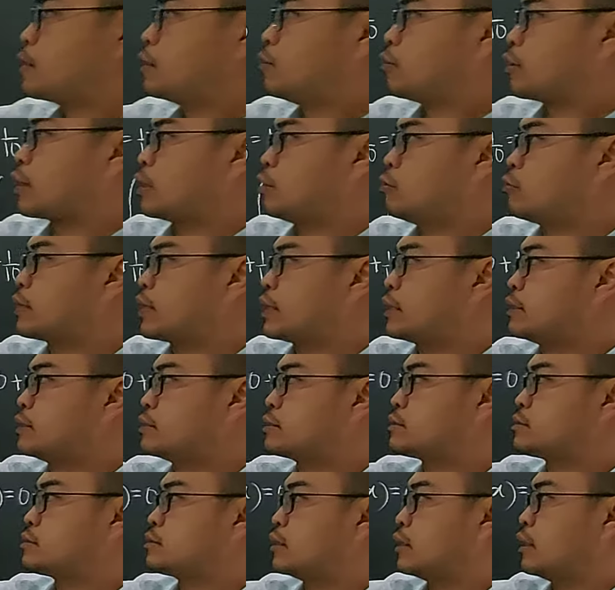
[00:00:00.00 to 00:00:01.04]
look at
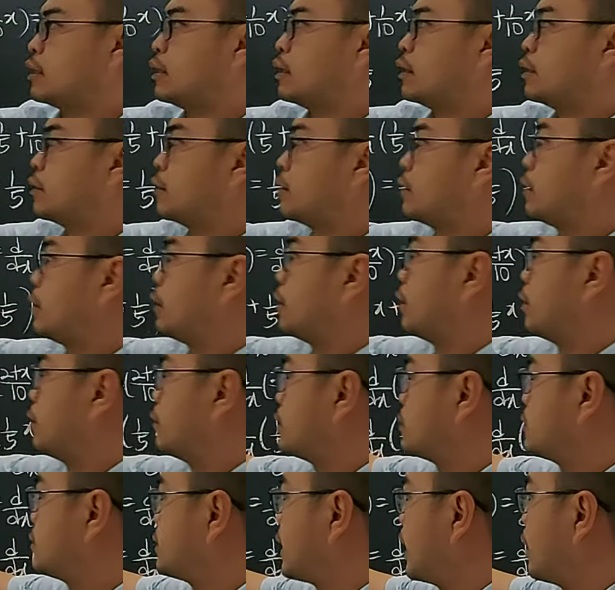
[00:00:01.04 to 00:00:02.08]
this.
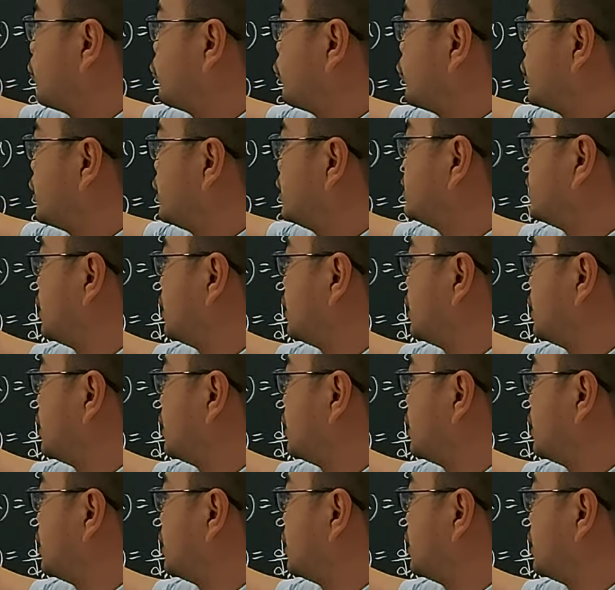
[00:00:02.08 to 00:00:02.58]
Start with this